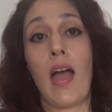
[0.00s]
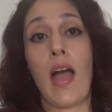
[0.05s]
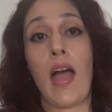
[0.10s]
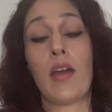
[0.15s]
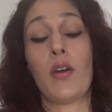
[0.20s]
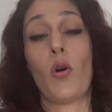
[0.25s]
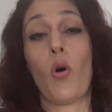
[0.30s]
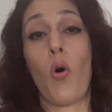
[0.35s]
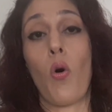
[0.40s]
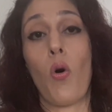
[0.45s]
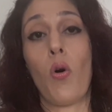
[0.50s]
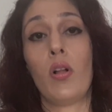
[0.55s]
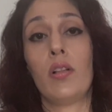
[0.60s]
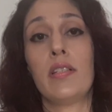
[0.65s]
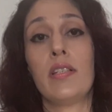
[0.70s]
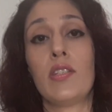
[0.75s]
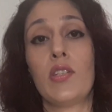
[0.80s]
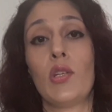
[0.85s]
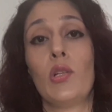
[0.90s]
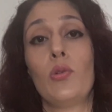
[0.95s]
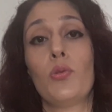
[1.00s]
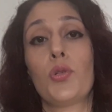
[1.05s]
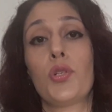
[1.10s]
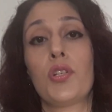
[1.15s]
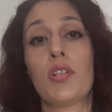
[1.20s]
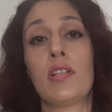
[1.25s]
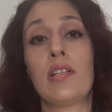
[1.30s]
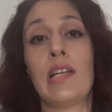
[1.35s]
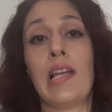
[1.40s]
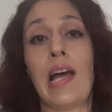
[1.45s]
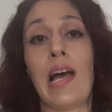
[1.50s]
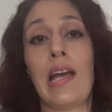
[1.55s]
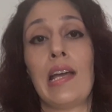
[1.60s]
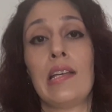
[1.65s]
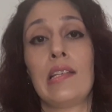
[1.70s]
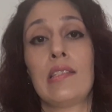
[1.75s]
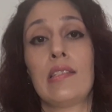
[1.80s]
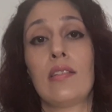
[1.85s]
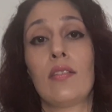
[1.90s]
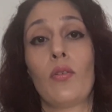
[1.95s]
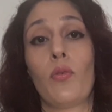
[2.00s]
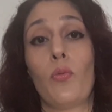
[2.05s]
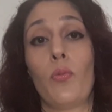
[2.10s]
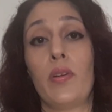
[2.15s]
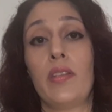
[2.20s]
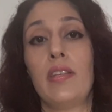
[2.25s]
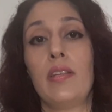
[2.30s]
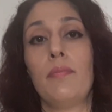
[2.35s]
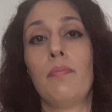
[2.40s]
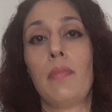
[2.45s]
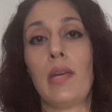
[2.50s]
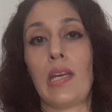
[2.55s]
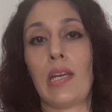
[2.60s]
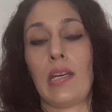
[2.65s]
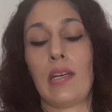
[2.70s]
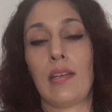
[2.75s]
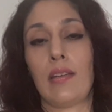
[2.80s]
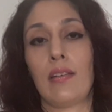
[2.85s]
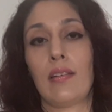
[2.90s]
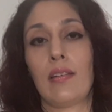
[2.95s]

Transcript: and all the solution lies within me.